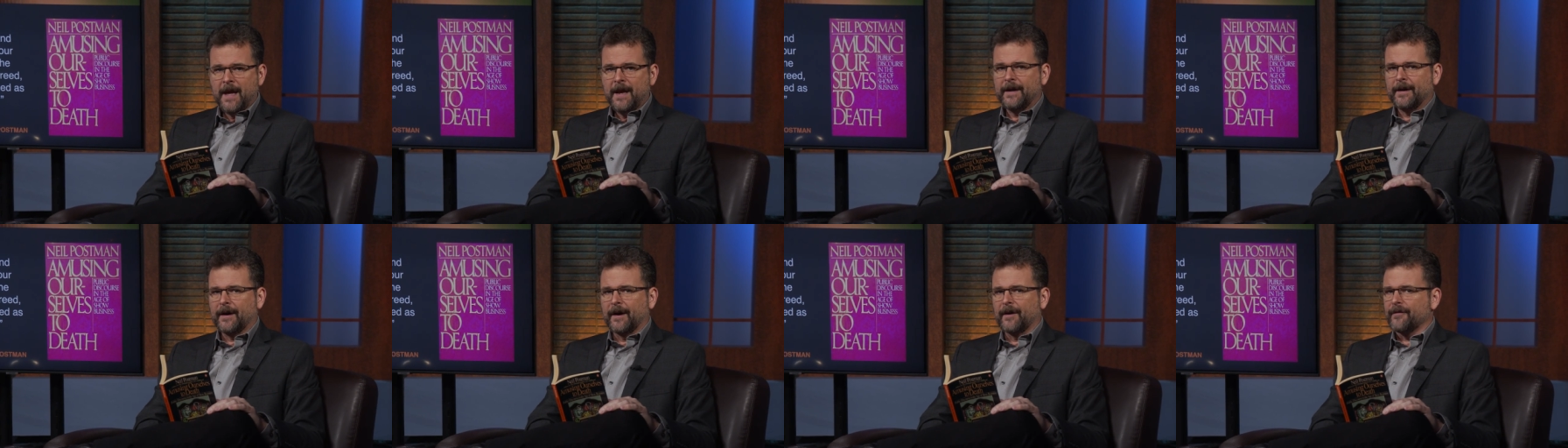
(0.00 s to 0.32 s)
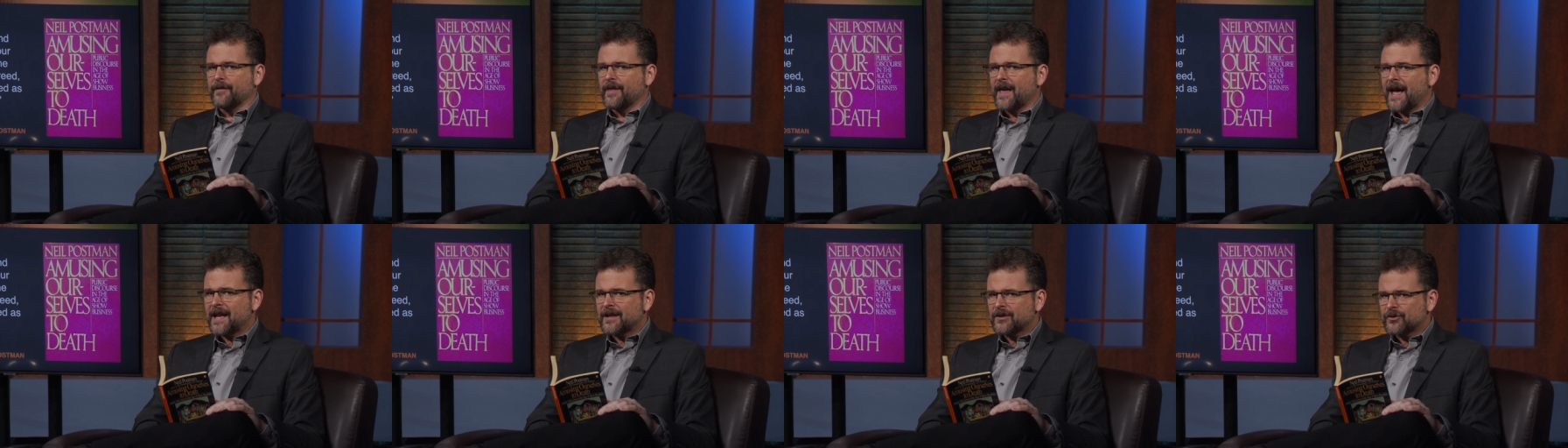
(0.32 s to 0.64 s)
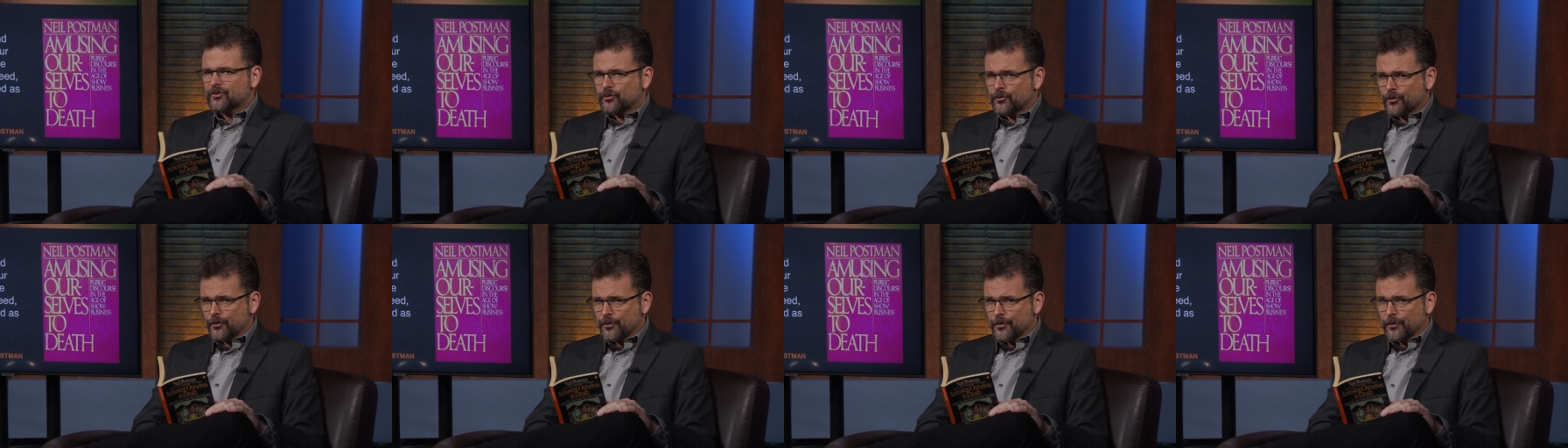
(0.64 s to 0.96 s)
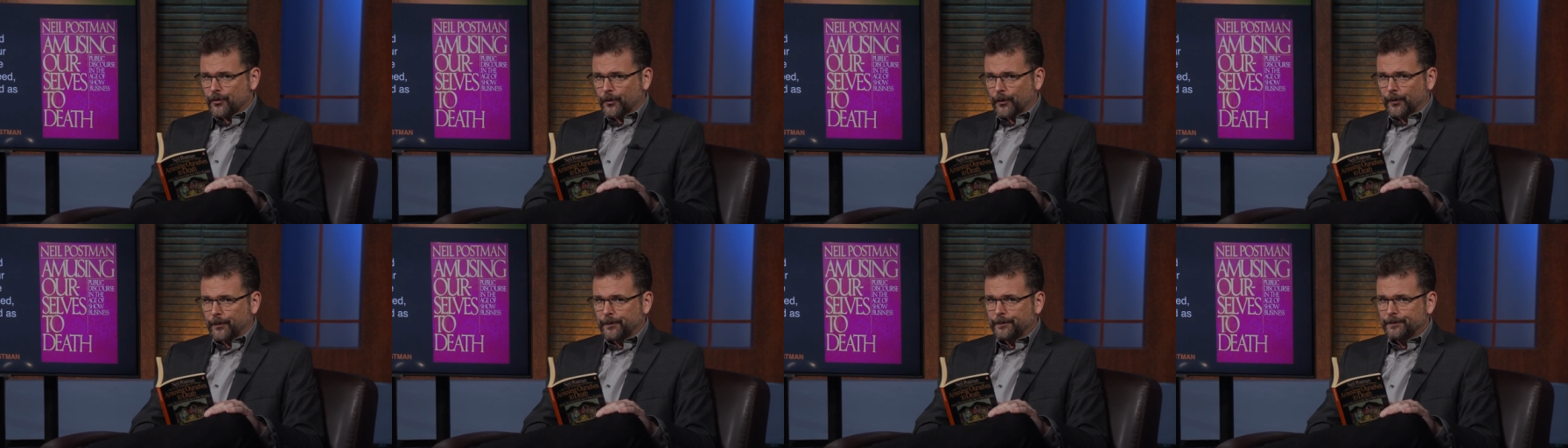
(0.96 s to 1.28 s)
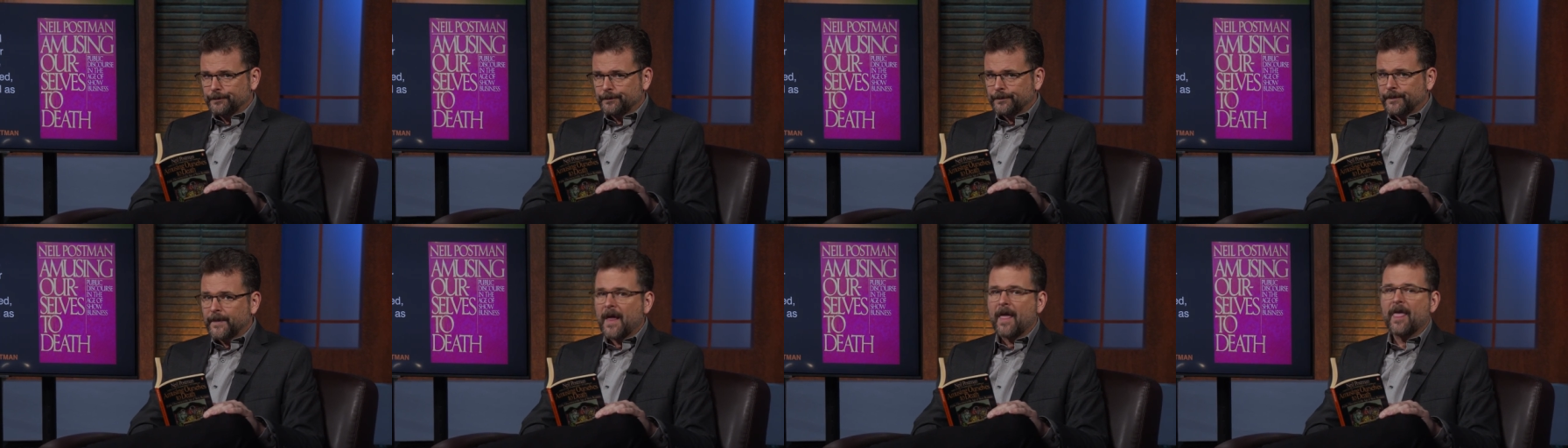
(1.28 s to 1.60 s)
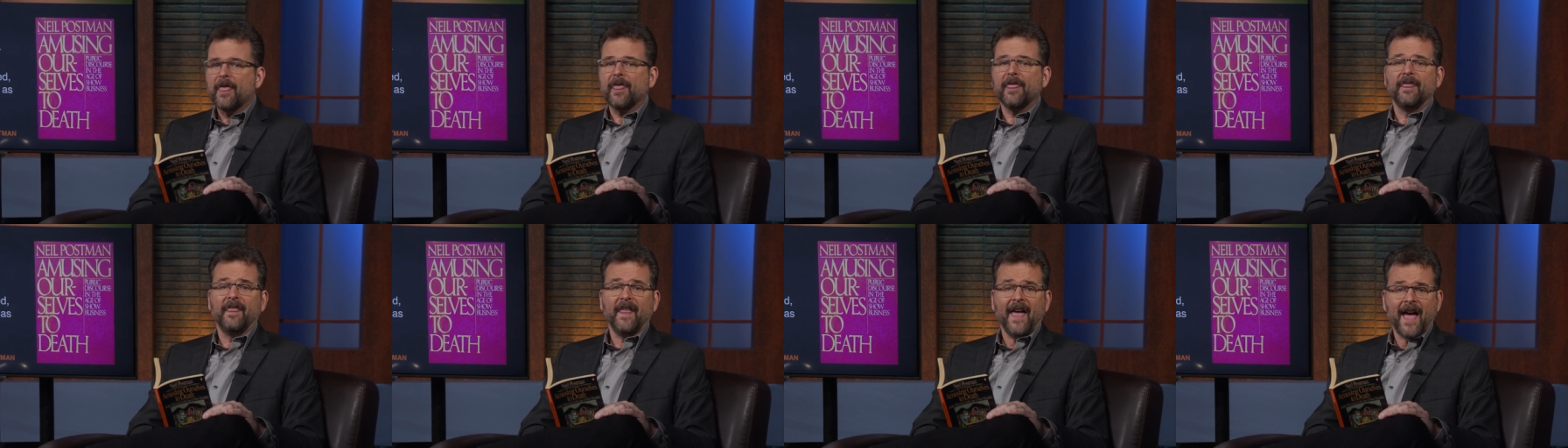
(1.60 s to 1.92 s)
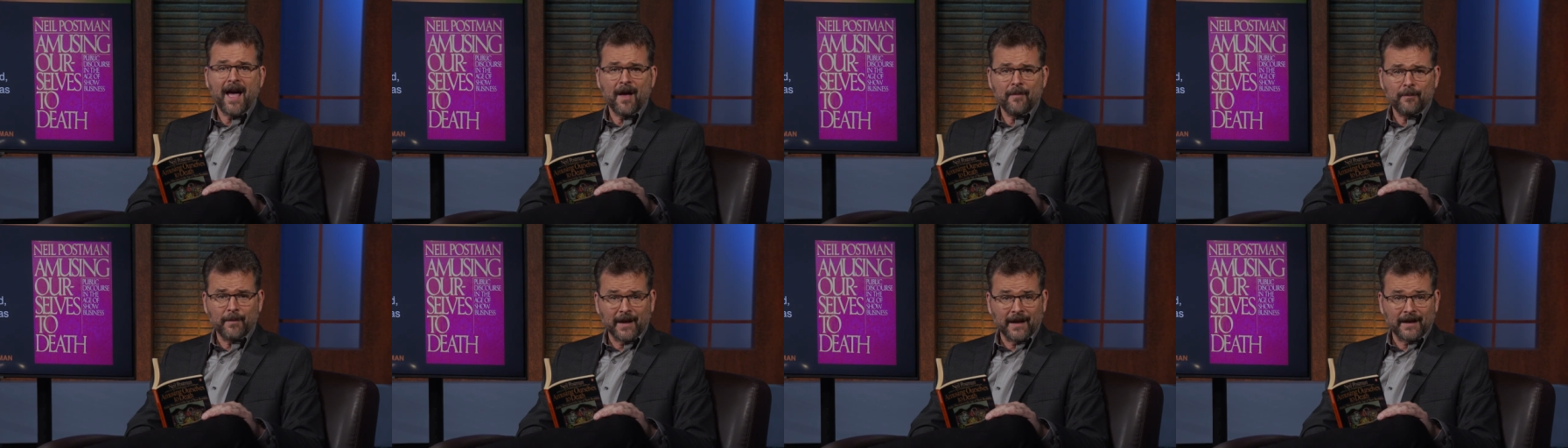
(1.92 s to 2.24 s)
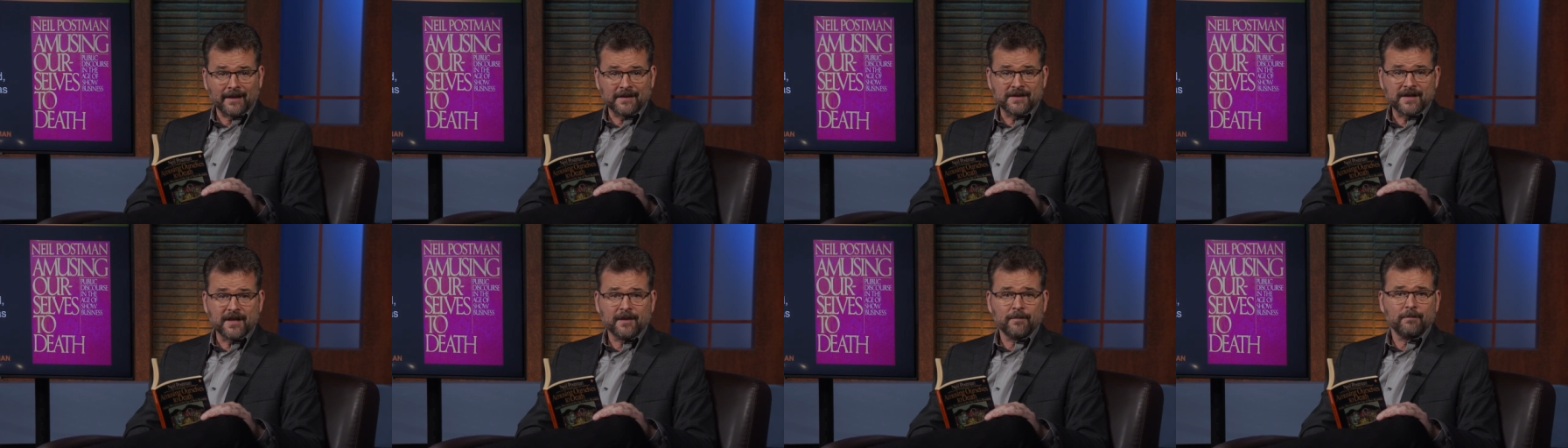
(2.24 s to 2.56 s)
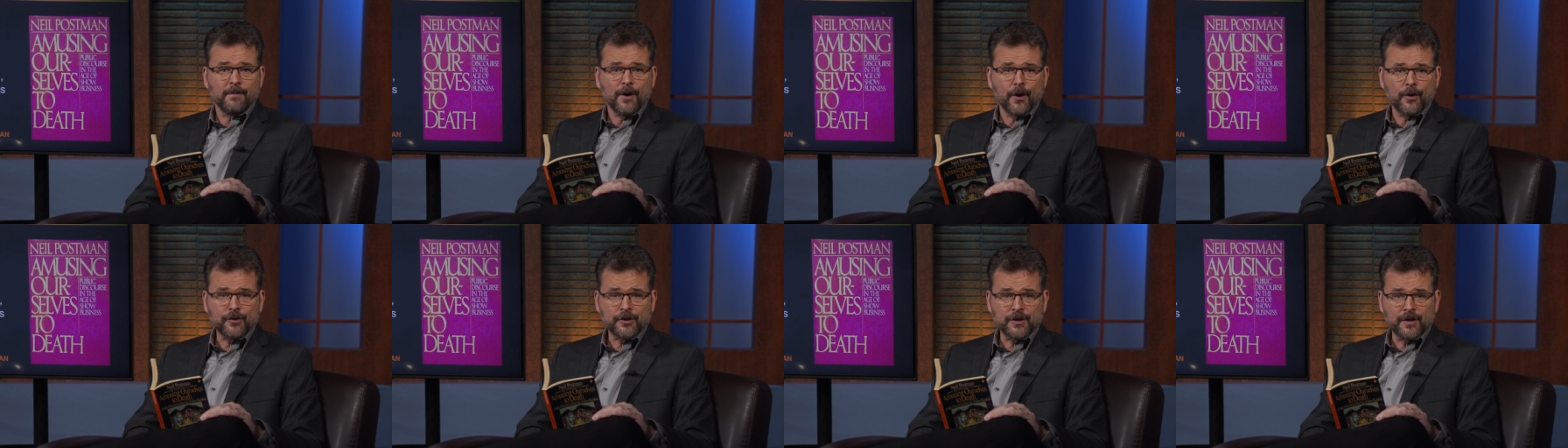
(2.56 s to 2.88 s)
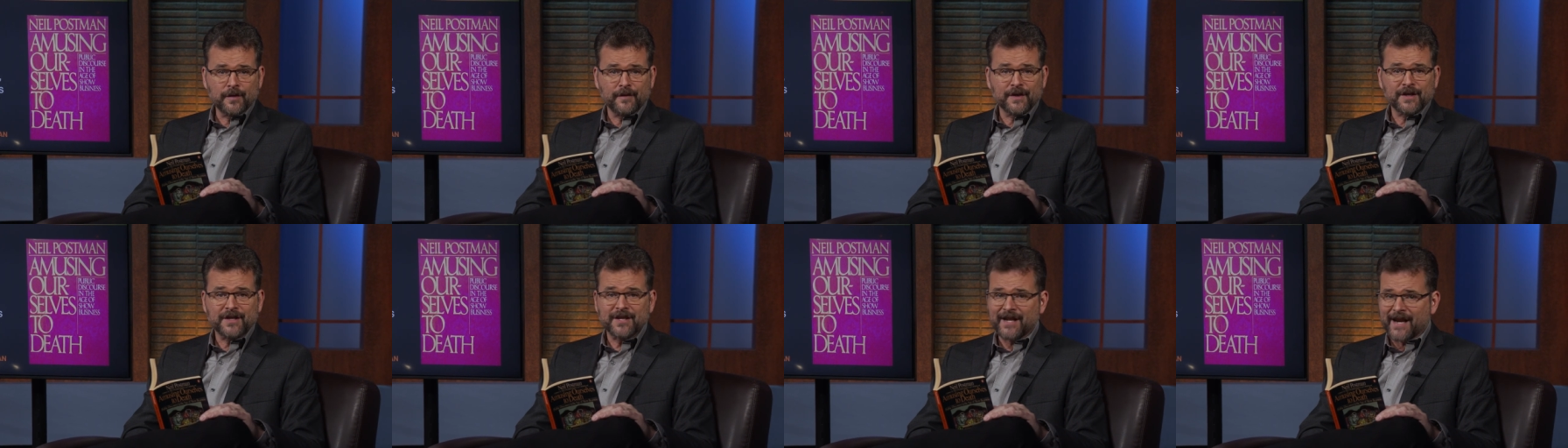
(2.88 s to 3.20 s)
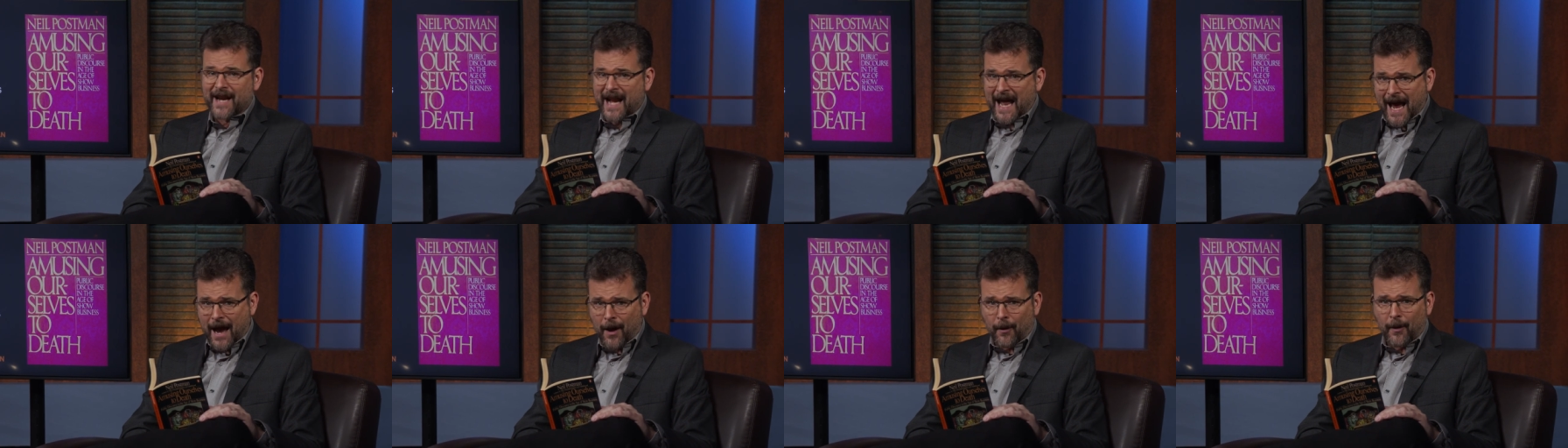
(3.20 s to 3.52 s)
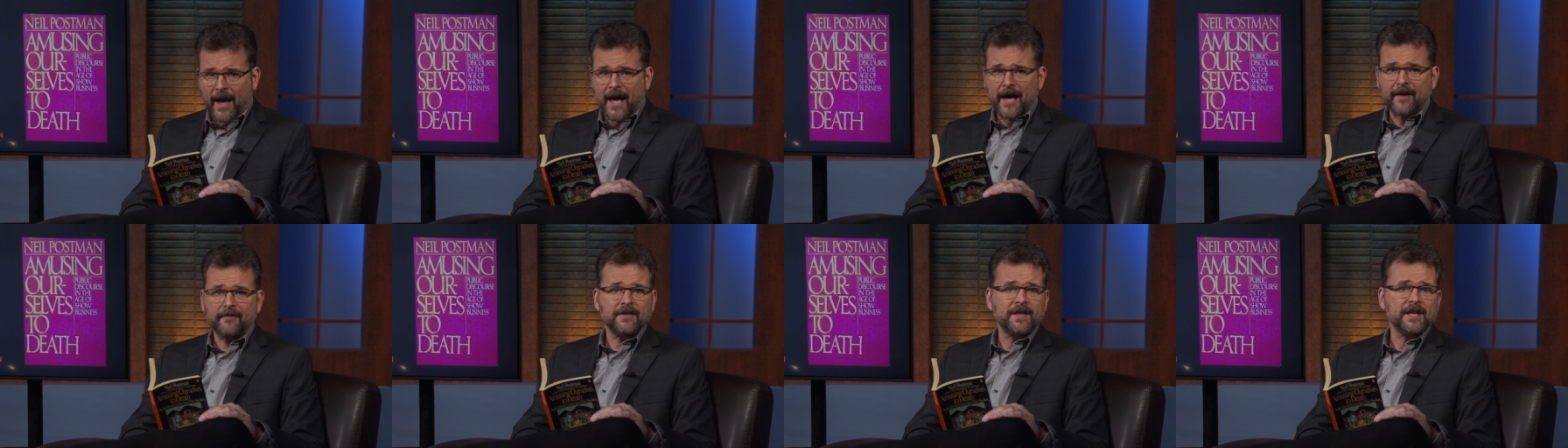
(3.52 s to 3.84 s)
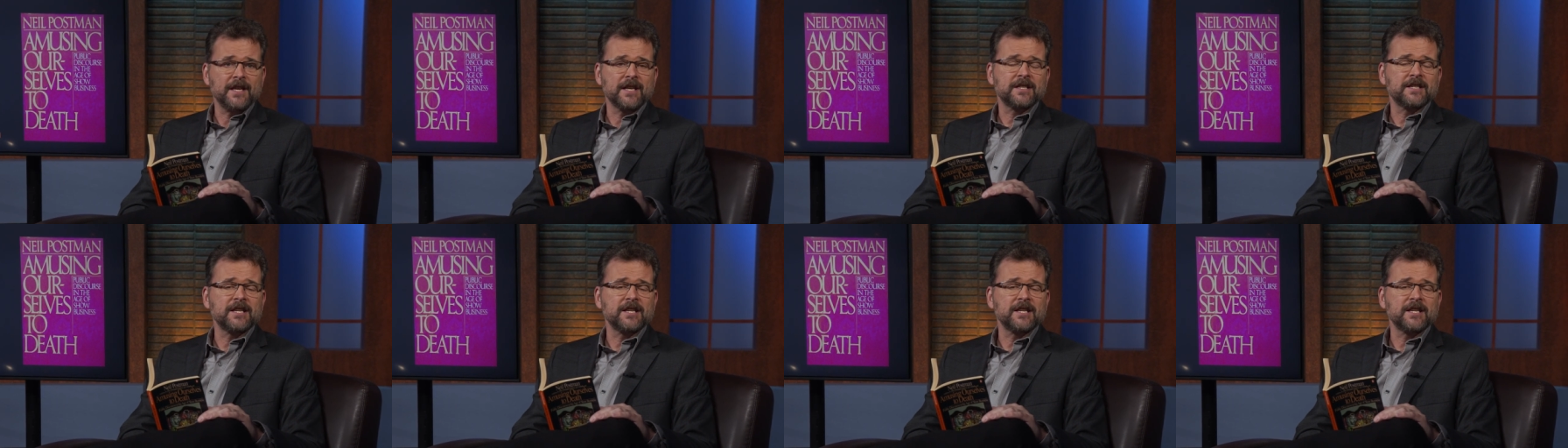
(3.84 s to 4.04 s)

Now, if that's true, that means that most of us now have the